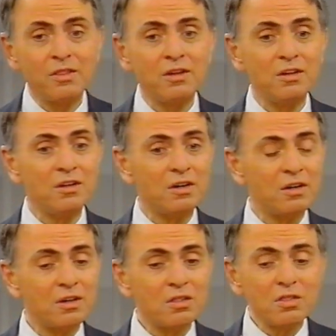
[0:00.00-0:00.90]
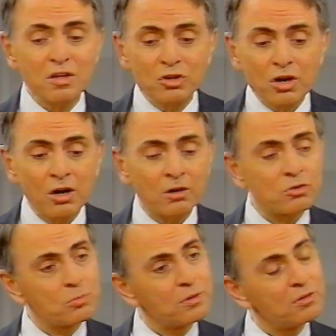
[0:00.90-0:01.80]
the
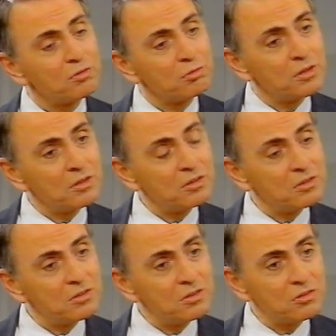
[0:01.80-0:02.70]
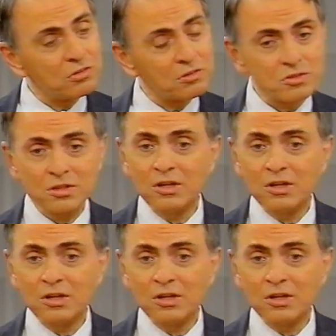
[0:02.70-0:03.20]
encouragement of really good teachers,